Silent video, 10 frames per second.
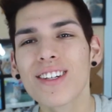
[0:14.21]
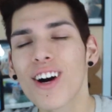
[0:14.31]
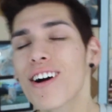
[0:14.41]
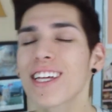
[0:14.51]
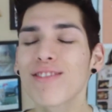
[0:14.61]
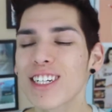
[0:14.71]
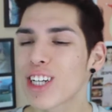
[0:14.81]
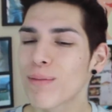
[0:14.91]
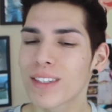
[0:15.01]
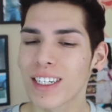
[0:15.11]
on Carly Rae
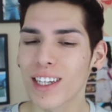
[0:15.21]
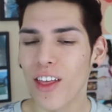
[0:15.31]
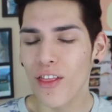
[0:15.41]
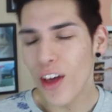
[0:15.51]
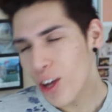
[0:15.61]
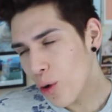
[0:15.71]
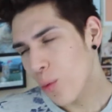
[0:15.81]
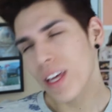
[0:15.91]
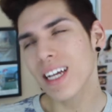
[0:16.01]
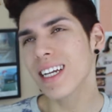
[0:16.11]
Jepsen, the
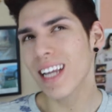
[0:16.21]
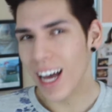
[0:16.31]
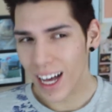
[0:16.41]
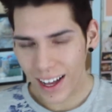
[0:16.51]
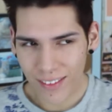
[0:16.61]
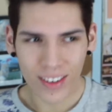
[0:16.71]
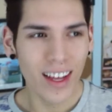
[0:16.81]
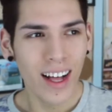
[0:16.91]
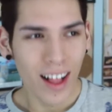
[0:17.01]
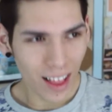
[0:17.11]
queen of
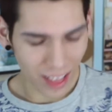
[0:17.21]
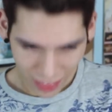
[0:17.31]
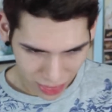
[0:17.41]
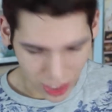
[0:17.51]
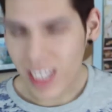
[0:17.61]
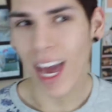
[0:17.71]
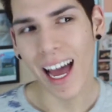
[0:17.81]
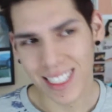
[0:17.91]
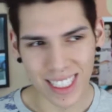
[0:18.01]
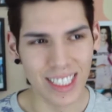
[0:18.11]
the
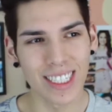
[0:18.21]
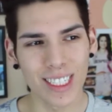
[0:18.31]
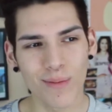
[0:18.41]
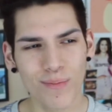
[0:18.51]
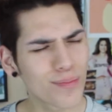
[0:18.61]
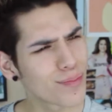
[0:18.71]
castle.